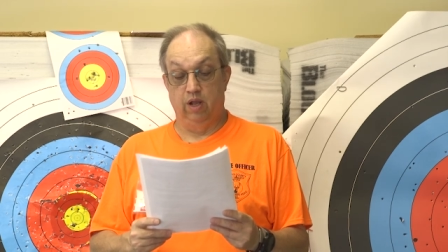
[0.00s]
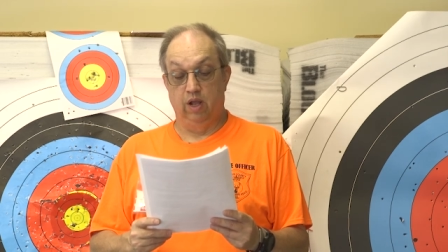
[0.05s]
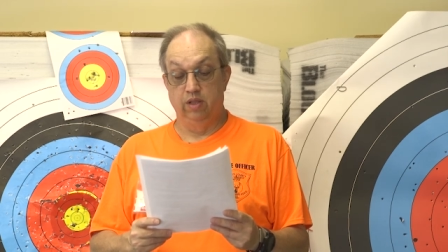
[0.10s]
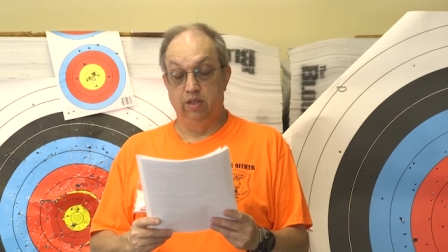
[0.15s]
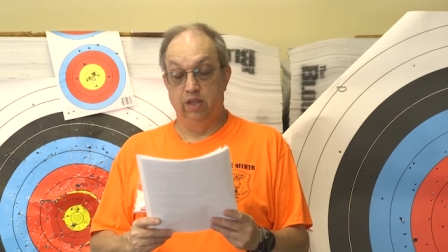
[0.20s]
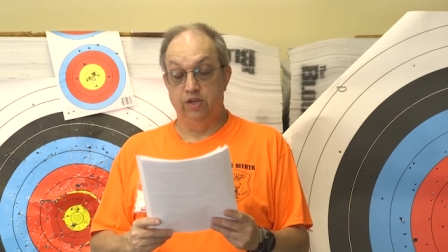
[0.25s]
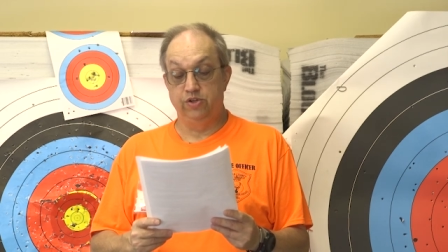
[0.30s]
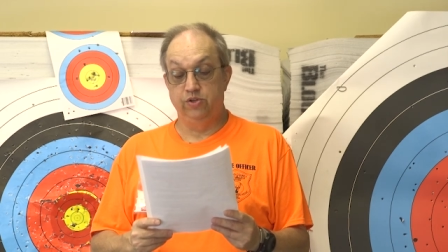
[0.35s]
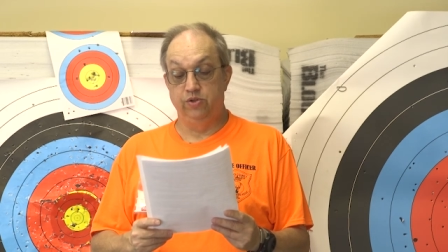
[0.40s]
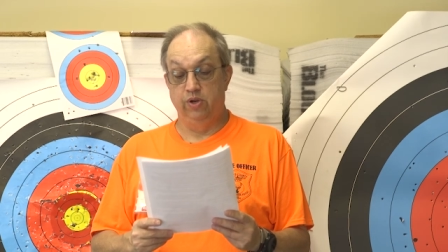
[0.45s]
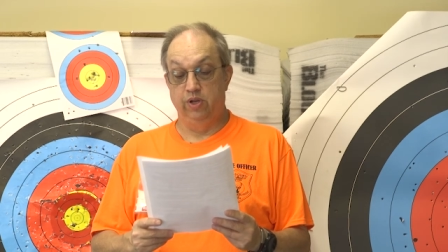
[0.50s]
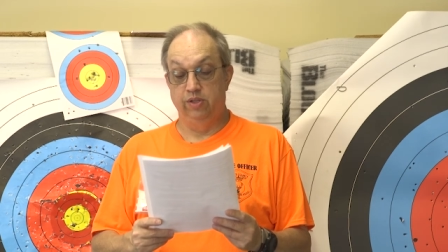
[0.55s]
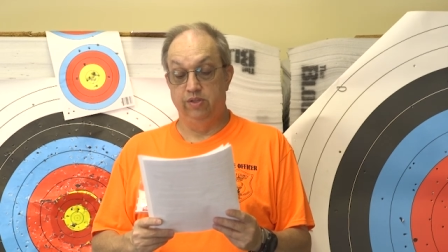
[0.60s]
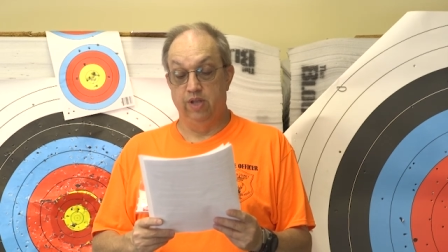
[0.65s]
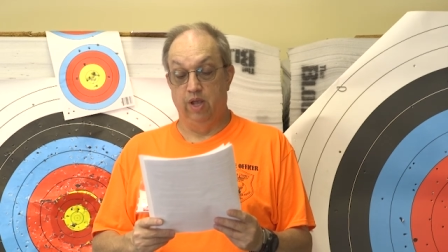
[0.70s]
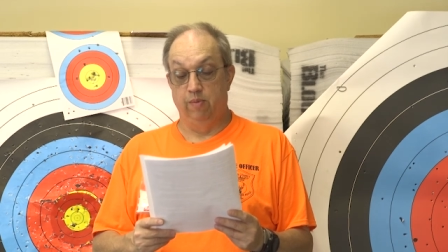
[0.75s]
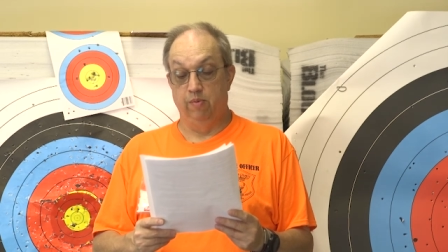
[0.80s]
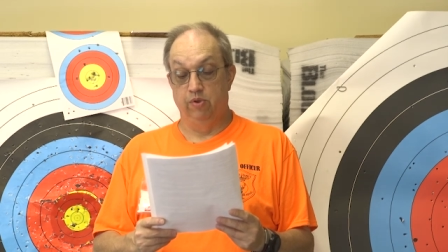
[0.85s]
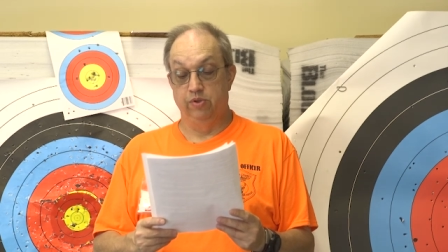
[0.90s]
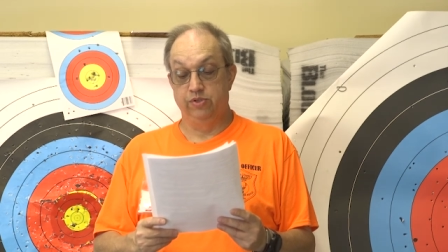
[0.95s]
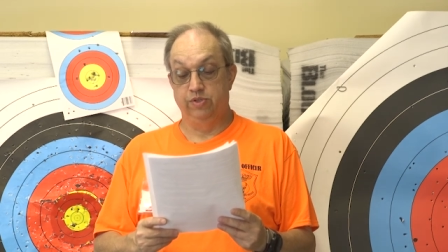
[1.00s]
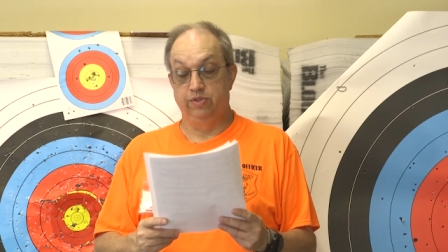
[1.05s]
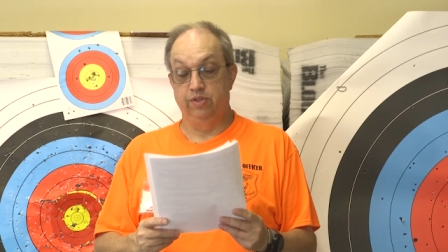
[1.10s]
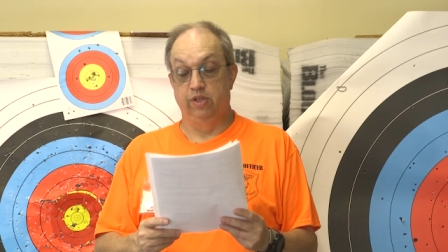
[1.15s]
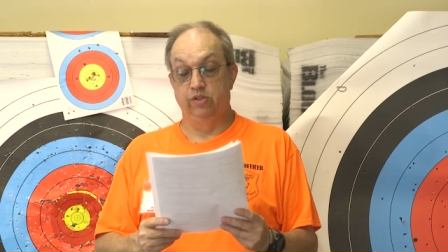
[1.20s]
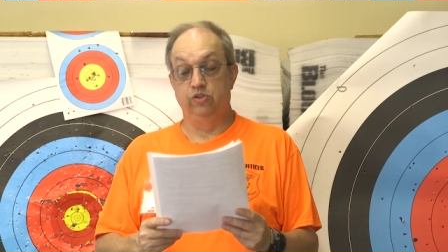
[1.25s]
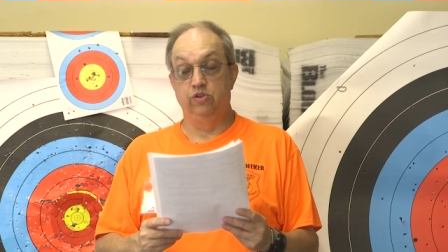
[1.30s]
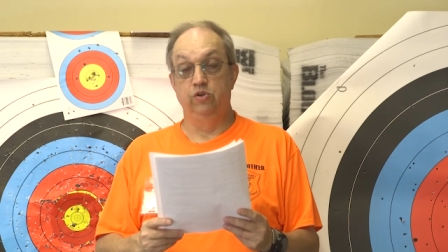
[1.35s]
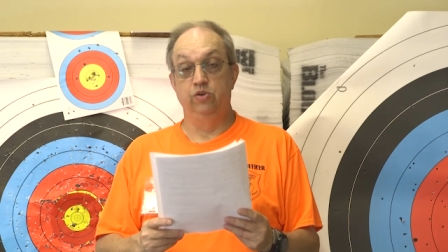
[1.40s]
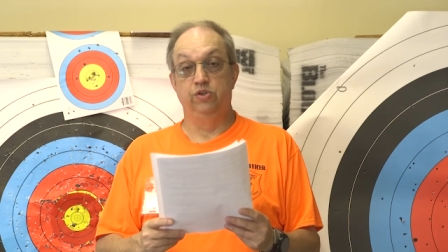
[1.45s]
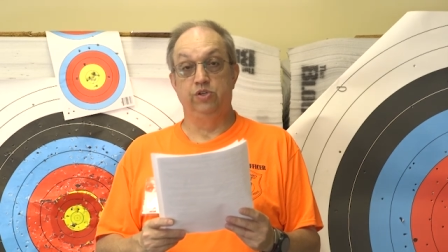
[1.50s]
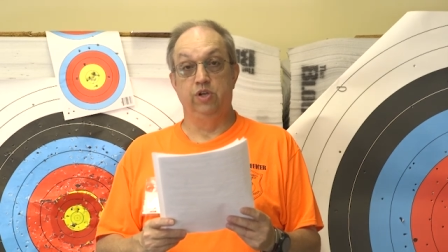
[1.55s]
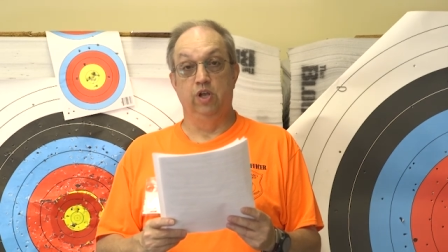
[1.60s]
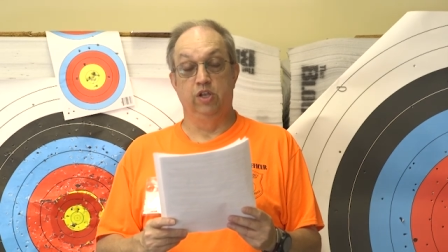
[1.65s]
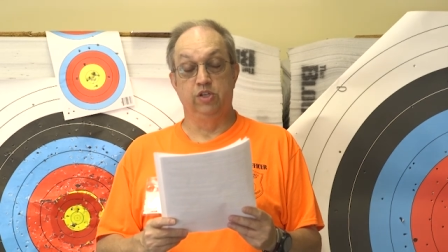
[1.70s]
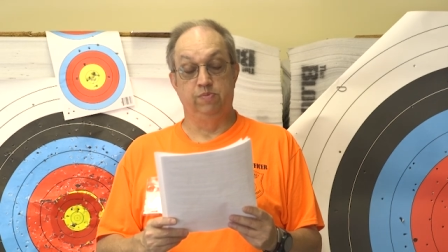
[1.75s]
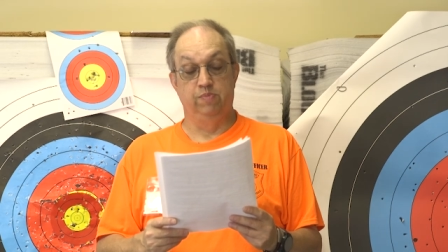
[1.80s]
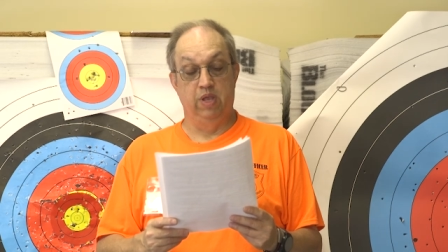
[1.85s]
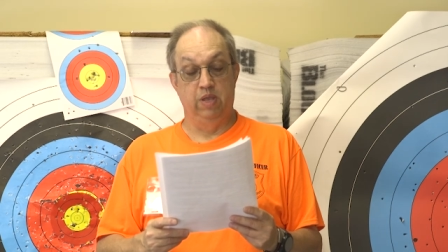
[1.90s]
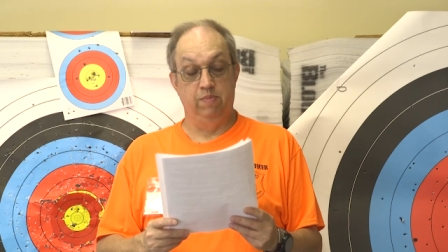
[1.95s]
unless shooting doubles, then two
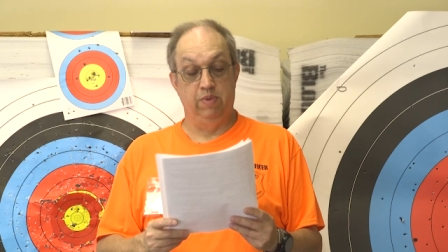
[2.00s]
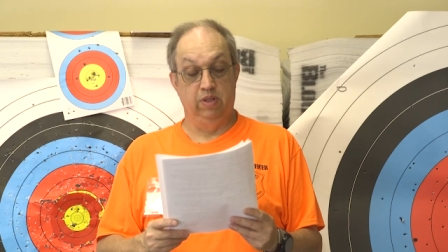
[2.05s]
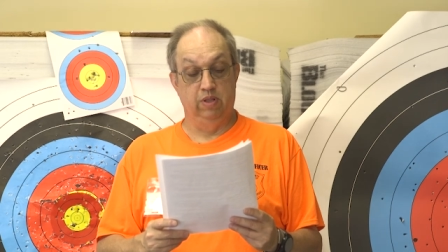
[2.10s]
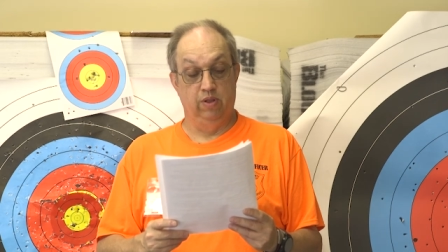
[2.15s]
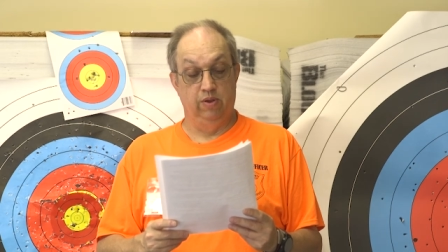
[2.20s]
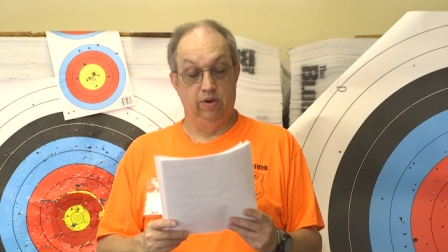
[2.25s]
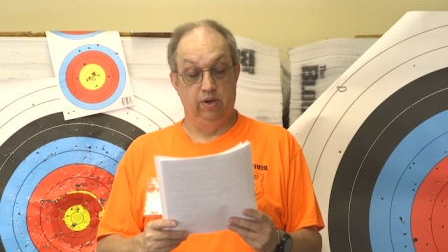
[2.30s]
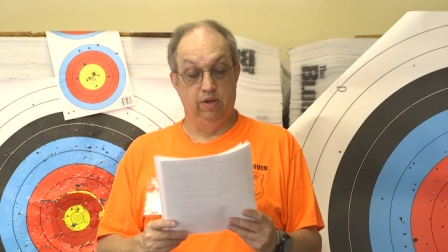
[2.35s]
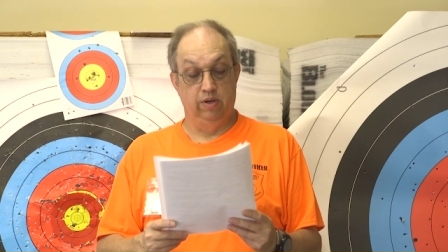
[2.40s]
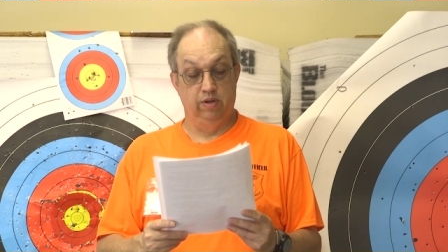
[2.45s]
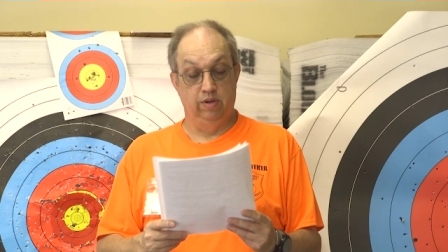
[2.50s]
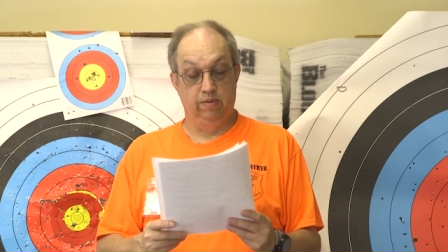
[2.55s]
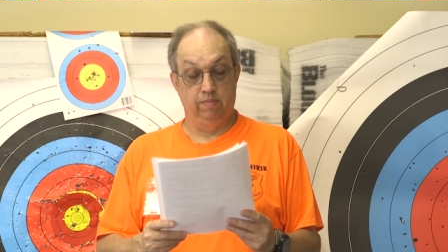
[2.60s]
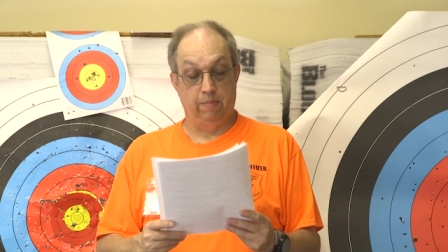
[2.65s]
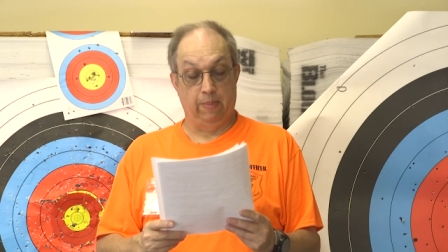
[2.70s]
shells may be loaded.